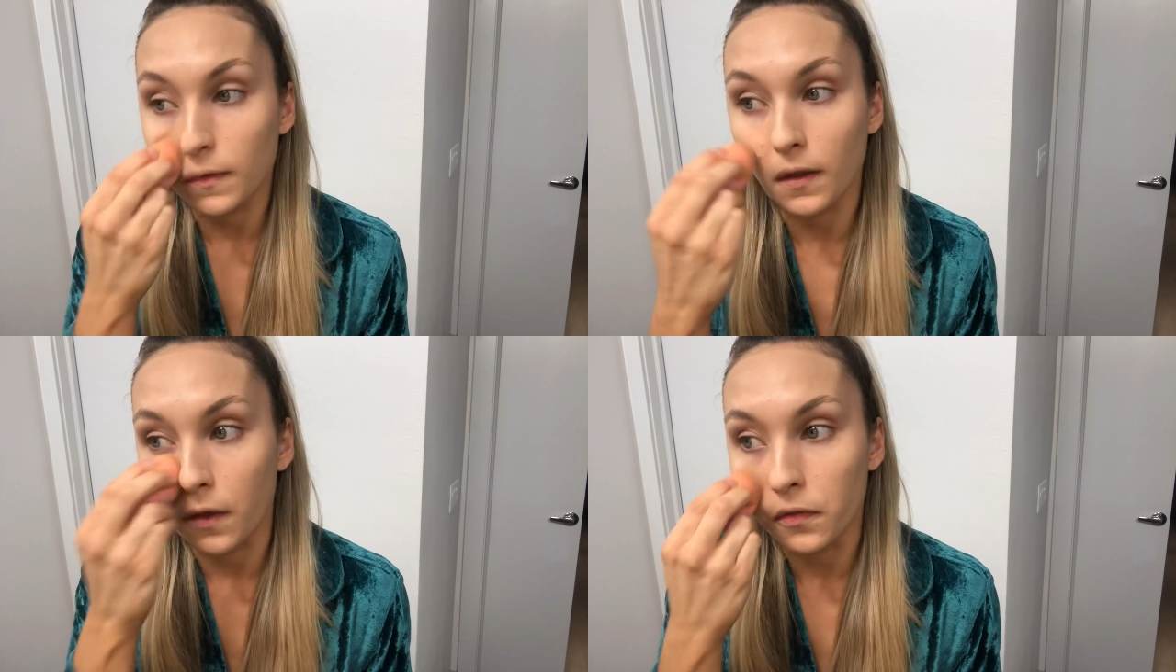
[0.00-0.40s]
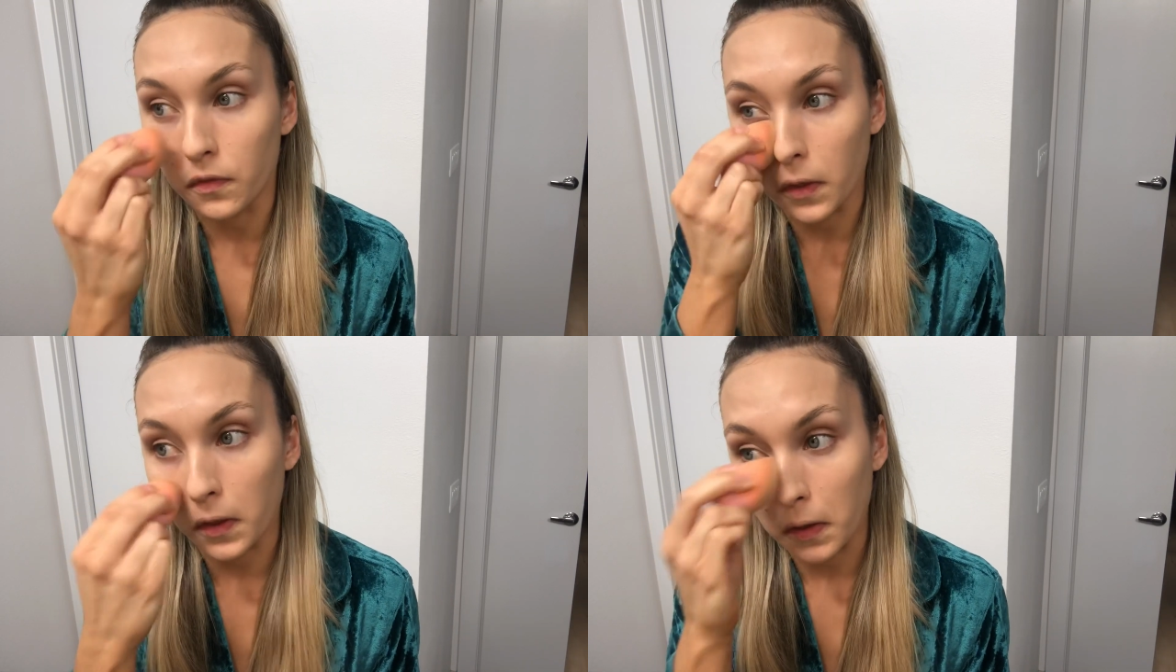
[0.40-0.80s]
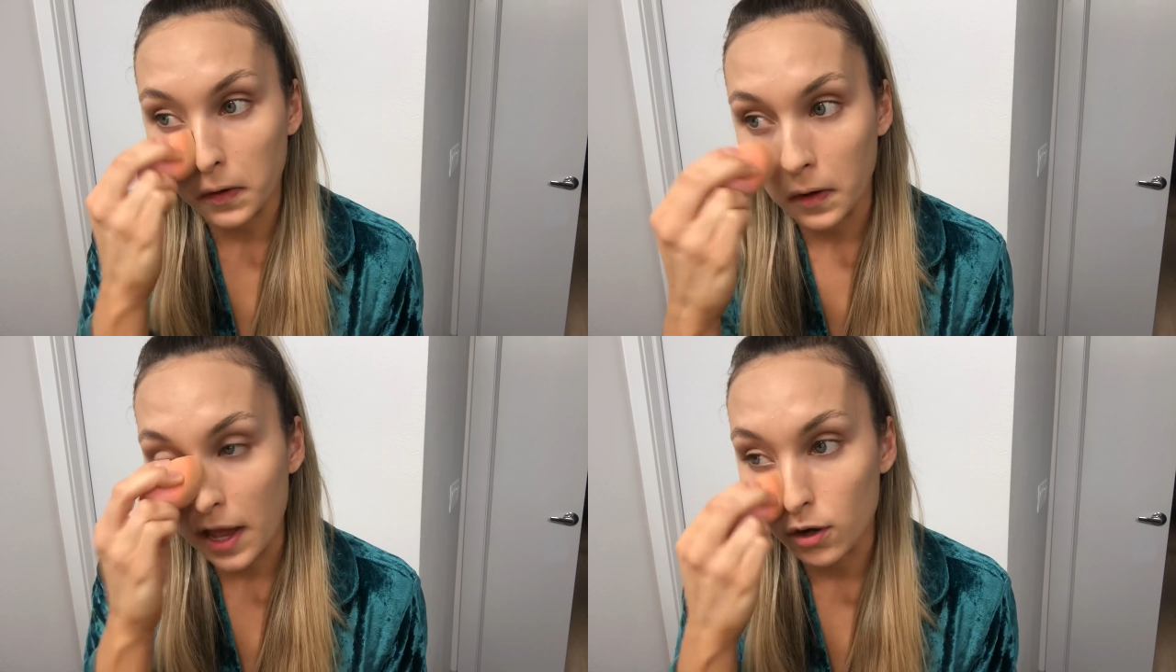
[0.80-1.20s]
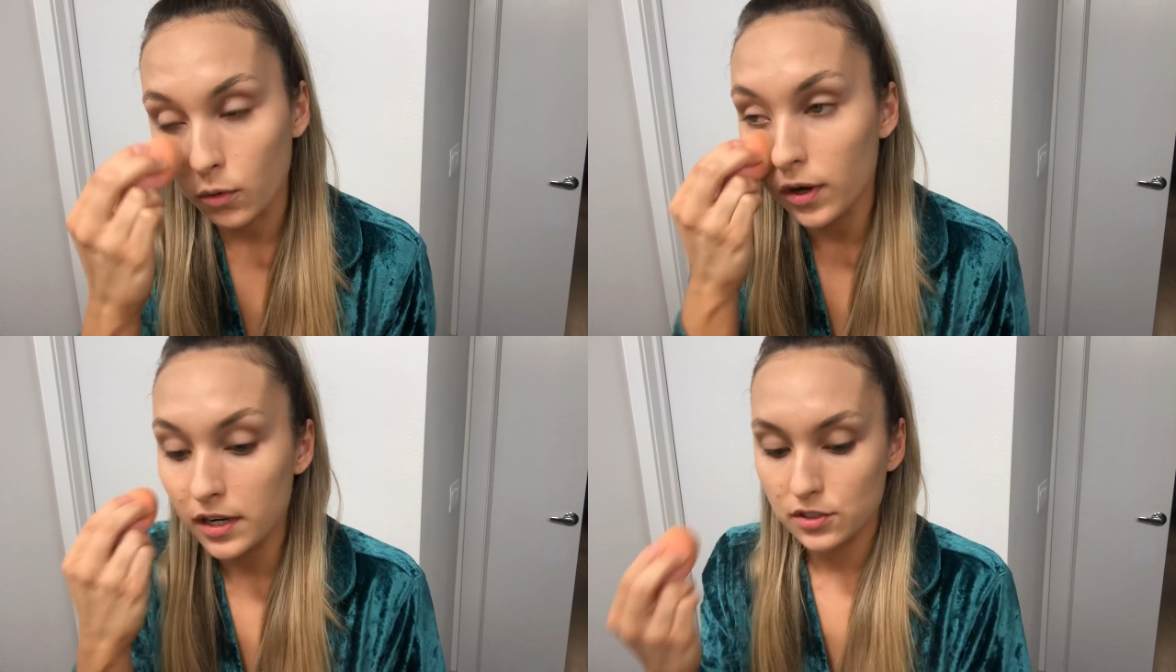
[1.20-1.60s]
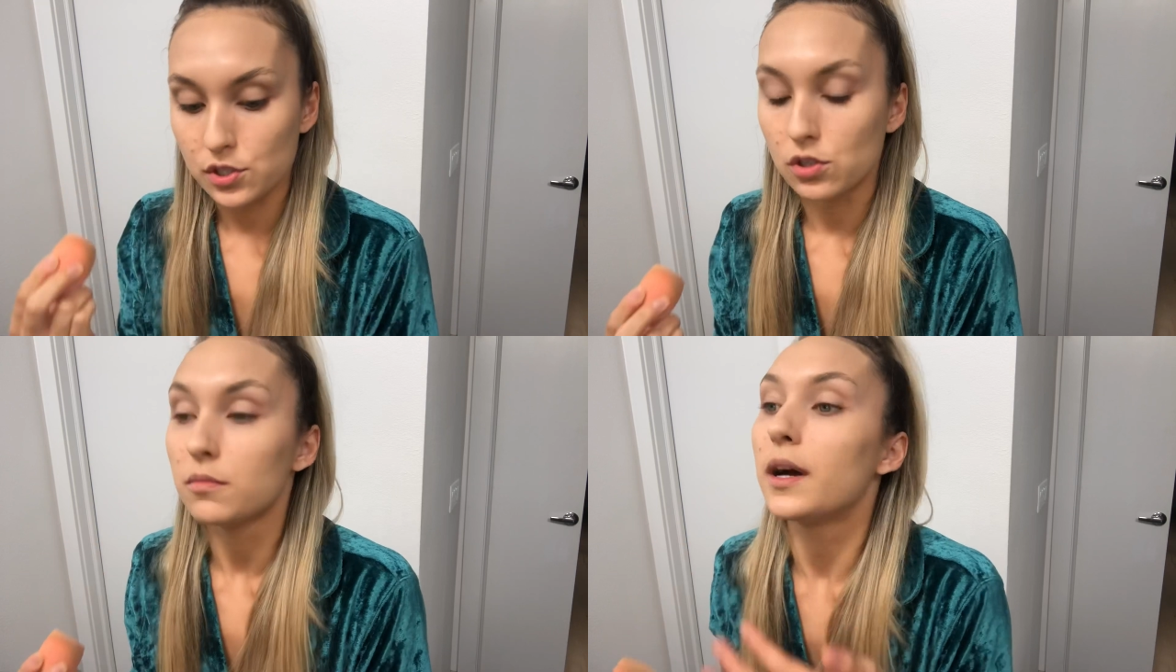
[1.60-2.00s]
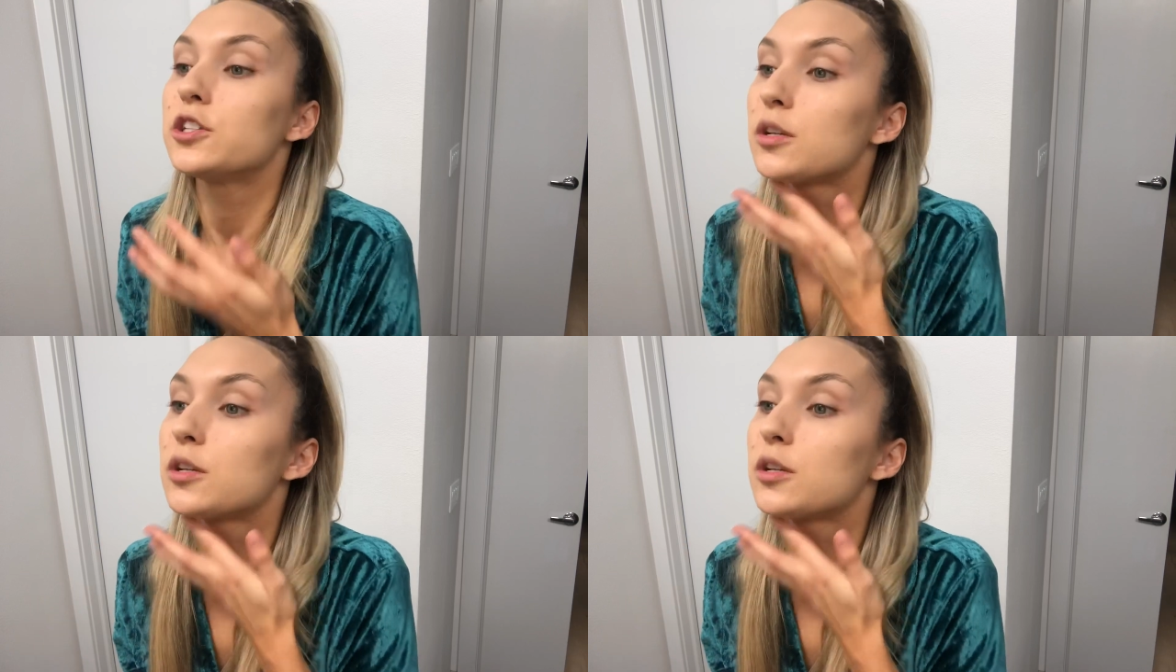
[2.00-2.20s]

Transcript: And then I don't worry too much